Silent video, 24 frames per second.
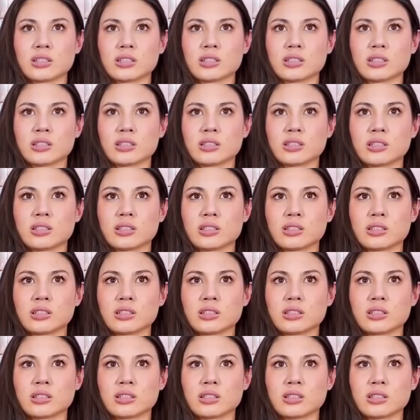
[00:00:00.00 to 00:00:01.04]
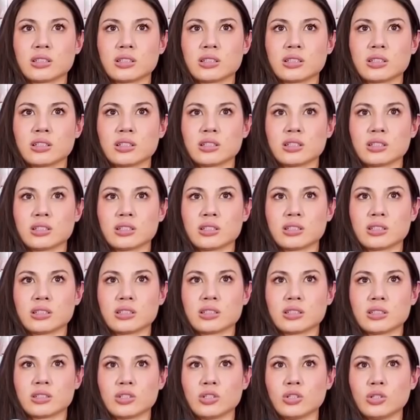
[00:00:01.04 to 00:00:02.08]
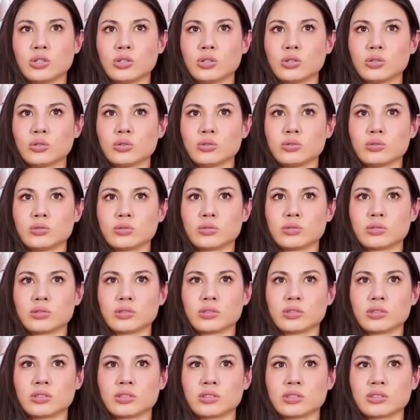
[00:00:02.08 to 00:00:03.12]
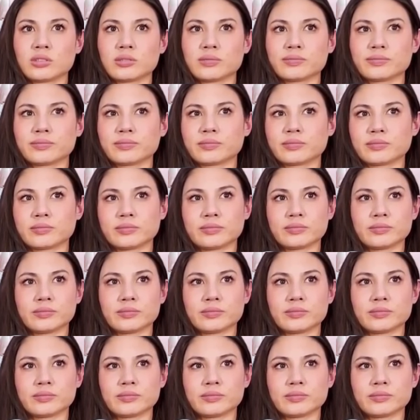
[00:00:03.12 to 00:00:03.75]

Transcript: The person shown says nothing.